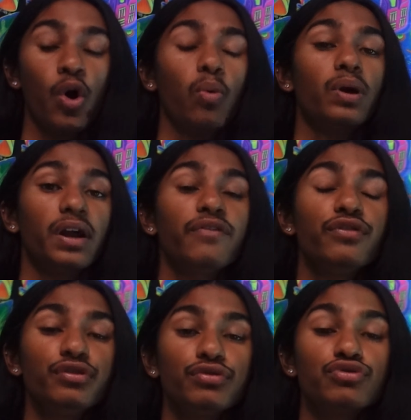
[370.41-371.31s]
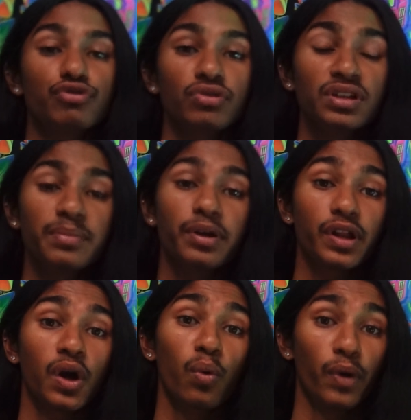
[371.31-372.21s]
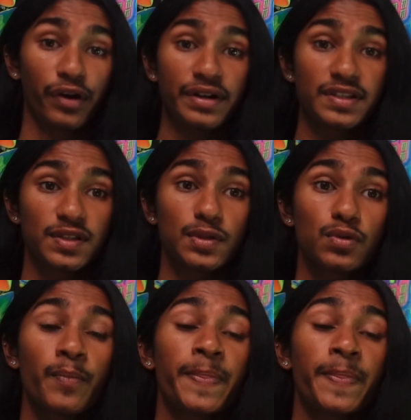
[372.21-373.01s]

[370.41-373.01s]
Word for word: whatever you're truly putting awareness to,